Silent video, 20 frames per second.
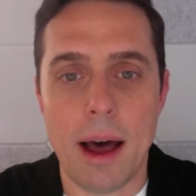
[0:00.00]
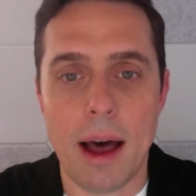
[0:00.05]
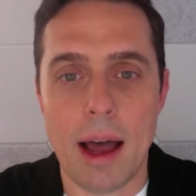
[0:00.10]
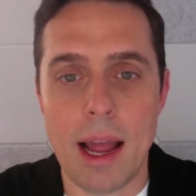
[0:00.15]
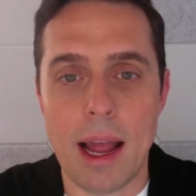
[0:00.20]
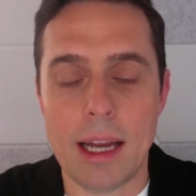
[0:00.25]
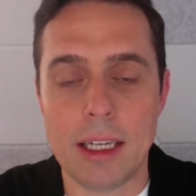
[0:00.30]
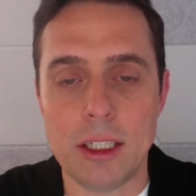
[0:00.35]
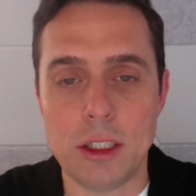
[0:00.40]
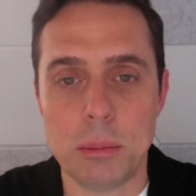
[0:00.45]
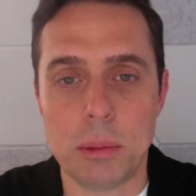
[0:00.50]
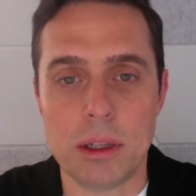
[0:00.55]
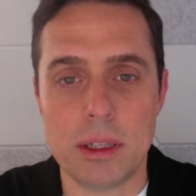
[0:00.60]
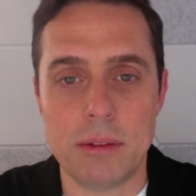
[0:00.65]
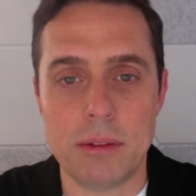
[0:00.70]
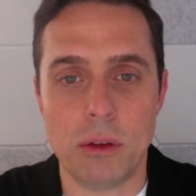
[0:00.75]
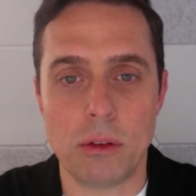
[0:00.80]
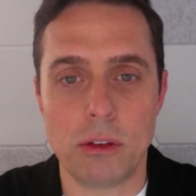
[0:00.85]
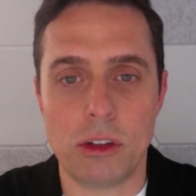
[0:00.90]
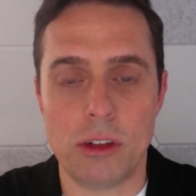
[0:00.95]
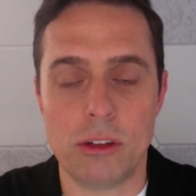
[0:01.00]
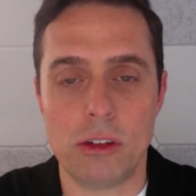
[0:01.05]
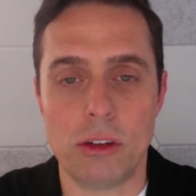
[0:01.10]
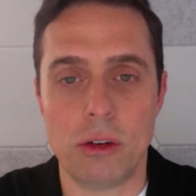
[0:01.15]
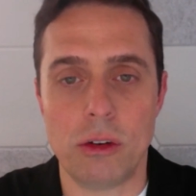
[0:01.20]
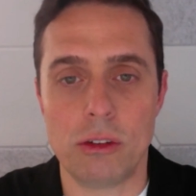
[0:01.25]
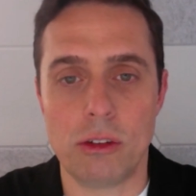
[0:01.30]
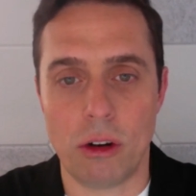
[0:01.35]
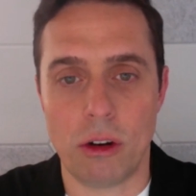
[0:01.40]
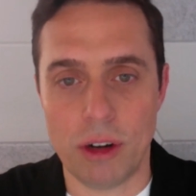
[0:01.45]
and you believe those
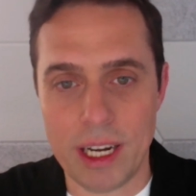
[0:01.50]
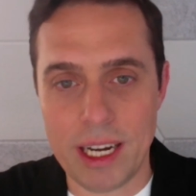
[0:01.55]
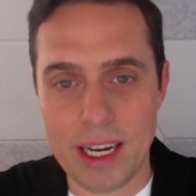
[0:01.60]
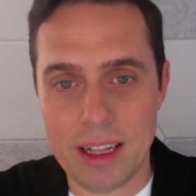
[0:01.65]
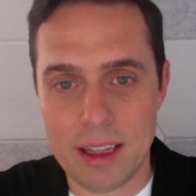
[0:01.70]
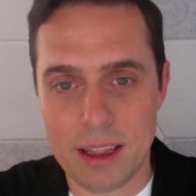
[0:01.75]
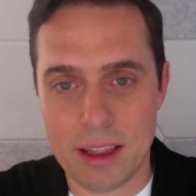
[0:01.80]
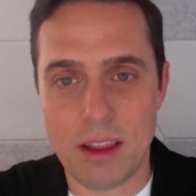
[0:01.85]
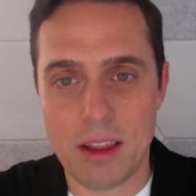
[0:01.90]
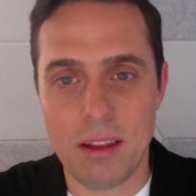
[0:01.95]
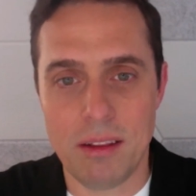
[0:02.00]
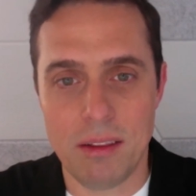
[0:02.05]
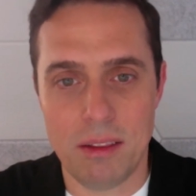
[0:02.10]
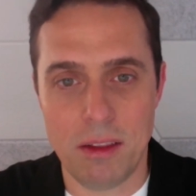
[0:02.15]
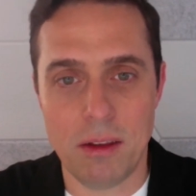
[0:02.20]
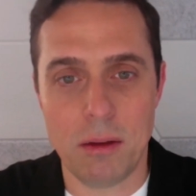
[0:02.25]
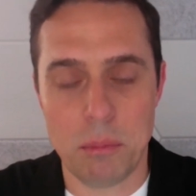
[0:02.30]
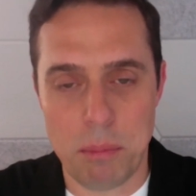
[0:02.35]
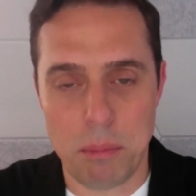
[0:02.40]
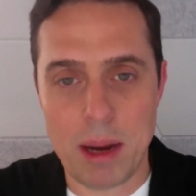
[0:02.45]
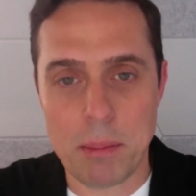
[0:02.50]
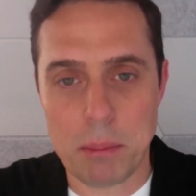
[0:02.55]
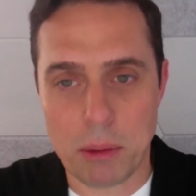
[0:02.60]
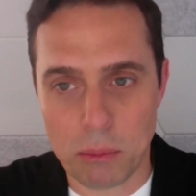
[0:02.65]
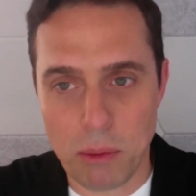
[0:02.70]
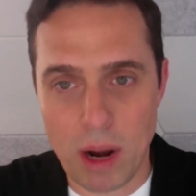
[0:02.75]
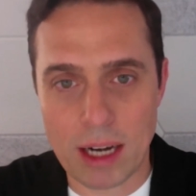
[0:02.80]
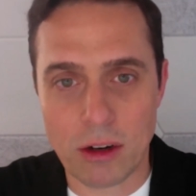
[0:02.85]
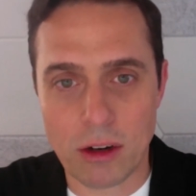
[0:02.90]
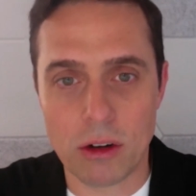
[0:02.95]
concerns are in the paper
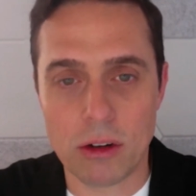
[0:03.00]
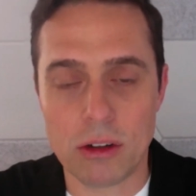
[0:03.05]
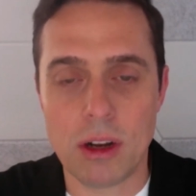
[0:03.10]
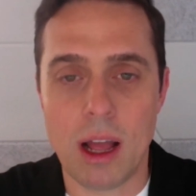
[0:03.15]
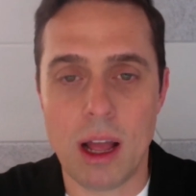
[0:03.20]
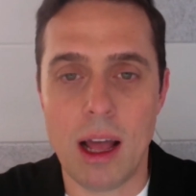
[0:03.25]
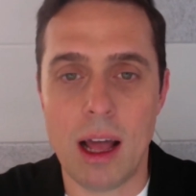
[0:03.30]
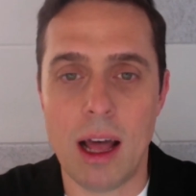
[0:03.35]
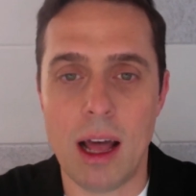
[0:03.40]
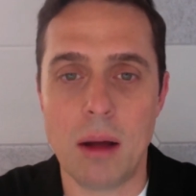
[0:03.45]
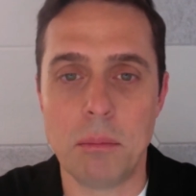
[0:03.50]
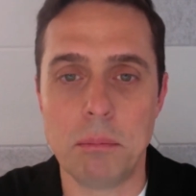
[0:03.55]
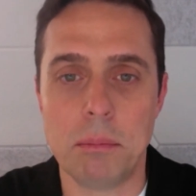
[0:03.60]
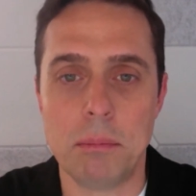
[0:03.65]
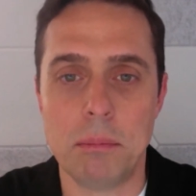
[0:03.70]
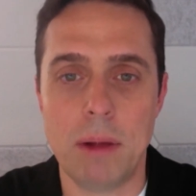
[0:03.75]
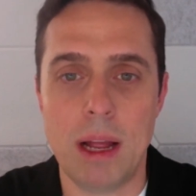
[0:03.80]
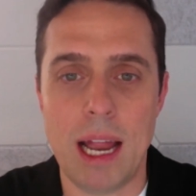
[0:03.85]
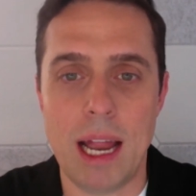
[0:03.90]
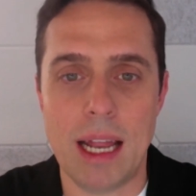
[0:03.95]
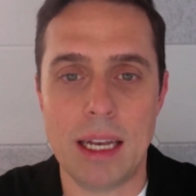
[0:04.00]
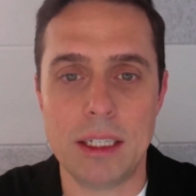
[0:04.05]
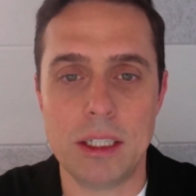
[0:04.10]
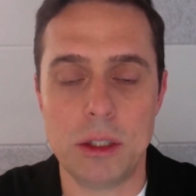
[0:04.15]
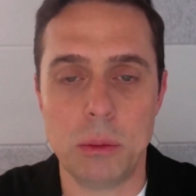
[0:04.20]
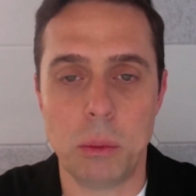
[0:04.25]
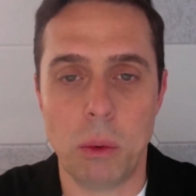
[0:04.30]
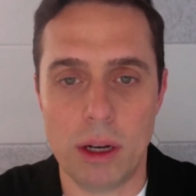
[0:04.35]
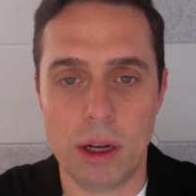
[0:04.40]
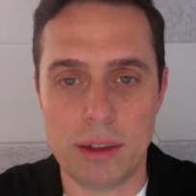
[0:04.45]
record and
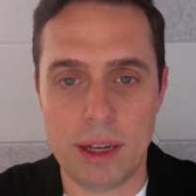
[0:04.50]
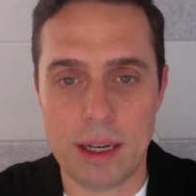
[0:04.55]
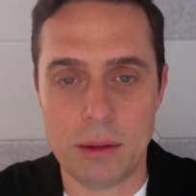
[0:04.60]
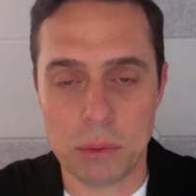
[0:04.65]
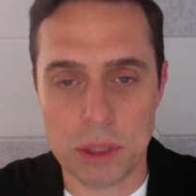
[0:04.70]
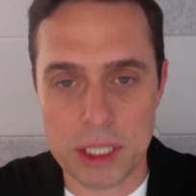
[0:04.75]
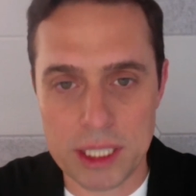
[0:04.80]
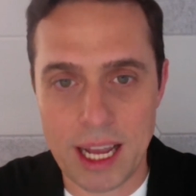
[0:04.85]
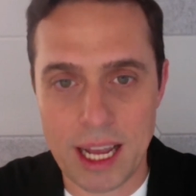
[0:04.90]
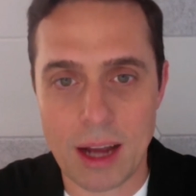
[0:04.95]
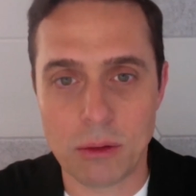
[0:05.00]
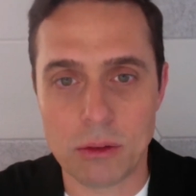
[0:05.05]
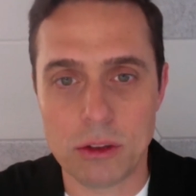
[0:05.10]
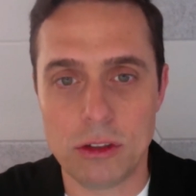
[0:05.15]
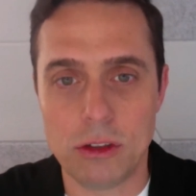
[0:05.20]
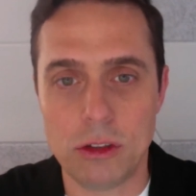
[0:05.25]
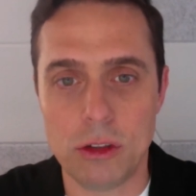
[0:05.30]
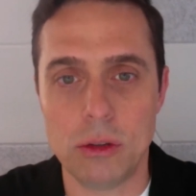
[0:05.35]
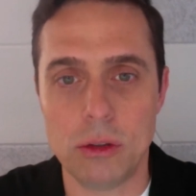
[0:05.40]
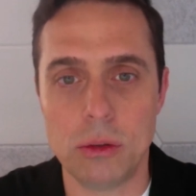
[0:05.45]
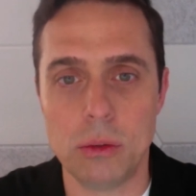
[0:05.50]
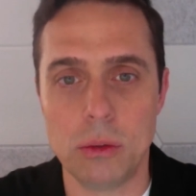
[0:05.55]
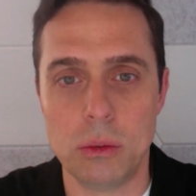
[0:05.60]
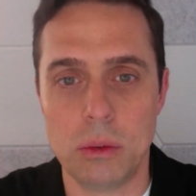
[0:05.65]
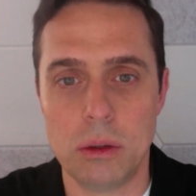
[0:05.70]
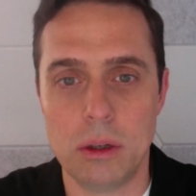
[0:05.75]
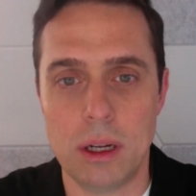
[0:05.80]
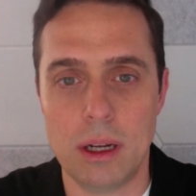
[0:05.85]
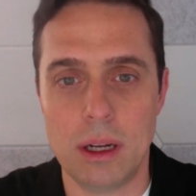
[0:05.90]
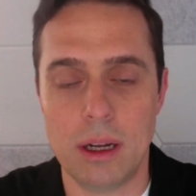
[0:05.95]
you want a recount to
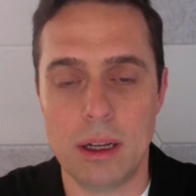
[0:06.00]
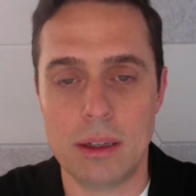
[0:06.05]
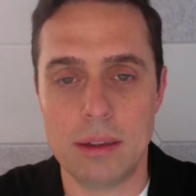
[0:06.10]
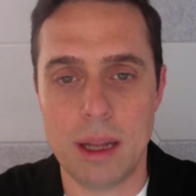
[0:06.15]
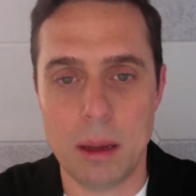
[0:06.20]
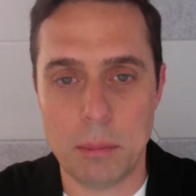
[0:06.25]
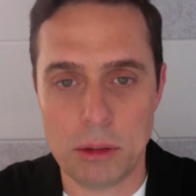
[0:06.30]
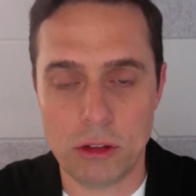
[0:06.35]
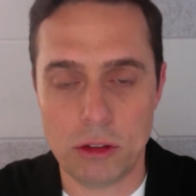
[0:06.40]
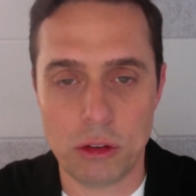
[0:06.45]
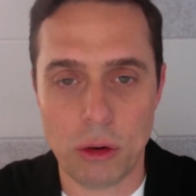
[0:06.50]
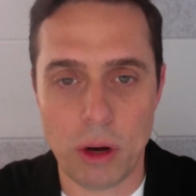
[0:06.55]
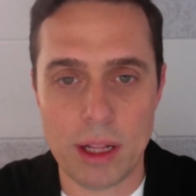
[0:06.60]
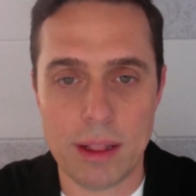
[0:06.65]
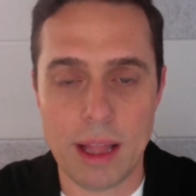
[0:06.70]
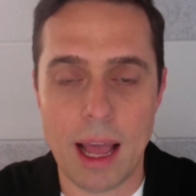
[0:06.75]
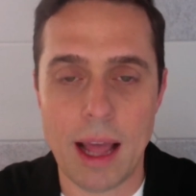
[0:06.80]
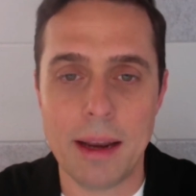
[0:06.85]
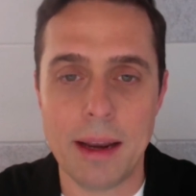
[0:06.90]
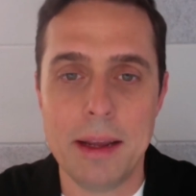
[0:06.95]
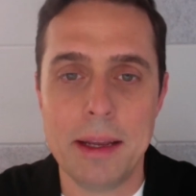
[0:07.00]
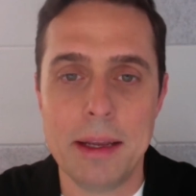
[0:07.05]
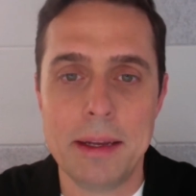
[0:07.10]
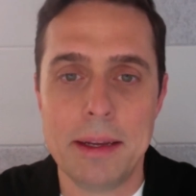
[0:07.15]
demonstrate that,